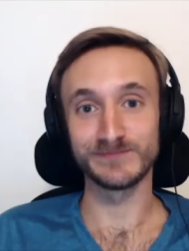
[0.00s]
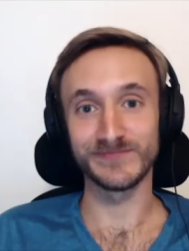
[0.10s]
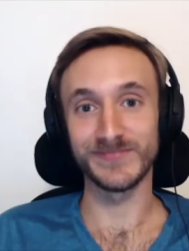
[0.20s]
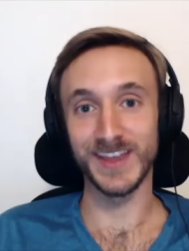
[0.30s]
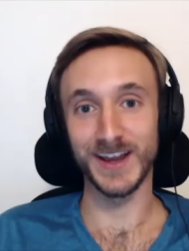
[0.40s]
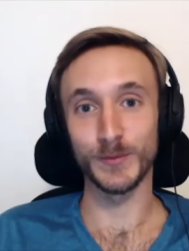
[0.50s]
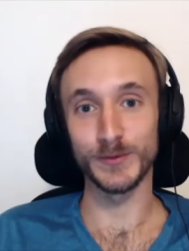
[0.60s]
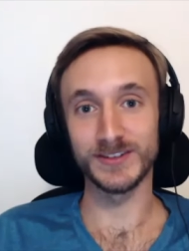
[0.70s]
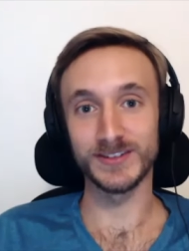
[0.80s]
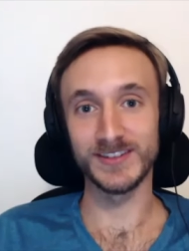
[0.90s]
That
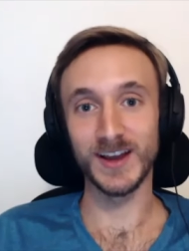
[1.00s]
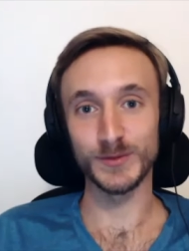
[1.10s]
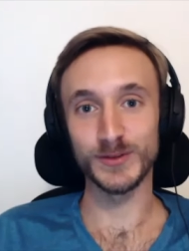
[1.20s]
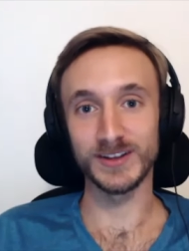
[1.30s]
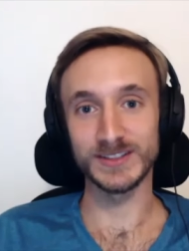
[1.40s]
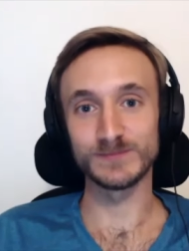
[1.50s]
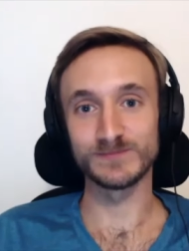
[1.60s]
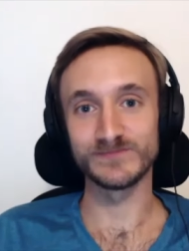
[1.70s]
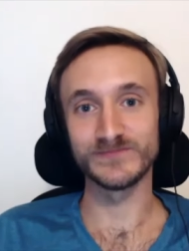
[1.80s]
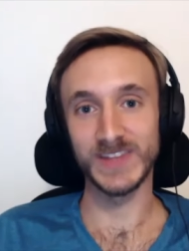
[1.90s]
was, that was awesome.
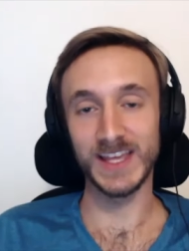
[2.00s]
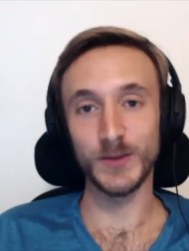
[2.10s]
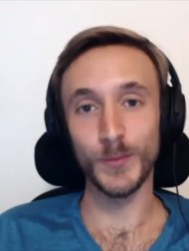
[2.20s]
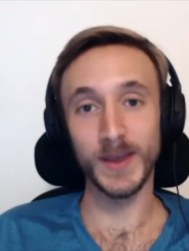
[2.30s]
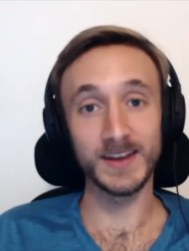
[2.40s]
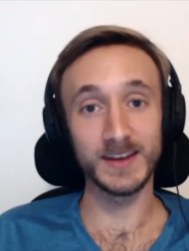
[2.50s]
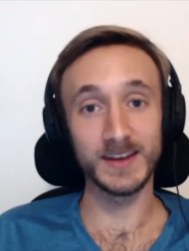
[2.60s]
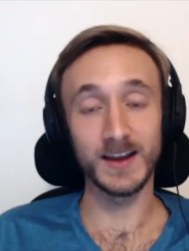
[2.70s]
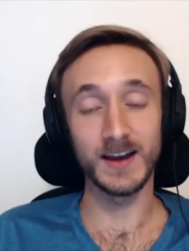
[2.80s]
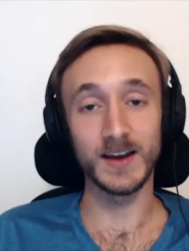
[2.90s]
Thank you, man. And uh,
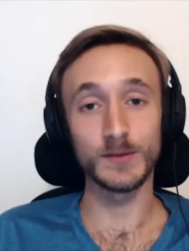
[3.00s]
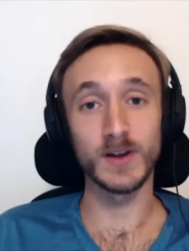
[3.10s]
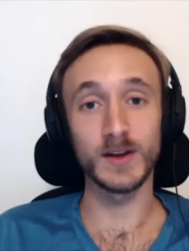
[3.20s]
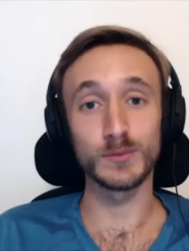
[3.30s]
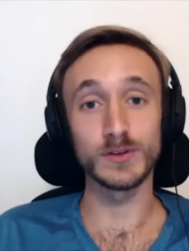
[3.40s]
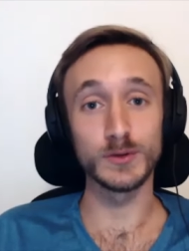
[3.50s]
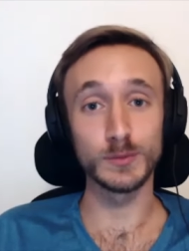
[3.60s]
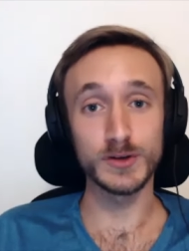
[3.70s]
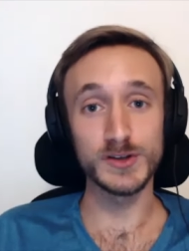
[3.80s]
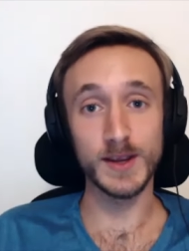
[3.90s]
I, I really do
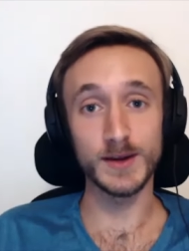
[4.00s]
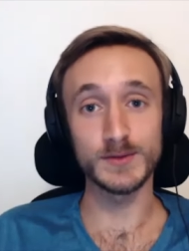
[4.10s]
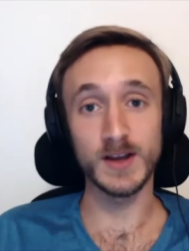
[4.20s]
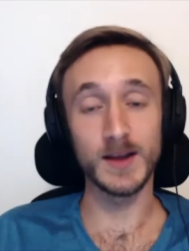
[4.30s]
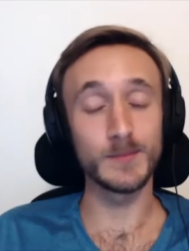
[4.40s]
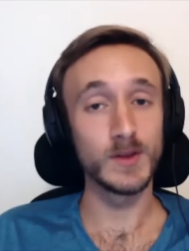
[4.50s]
appreciate your time.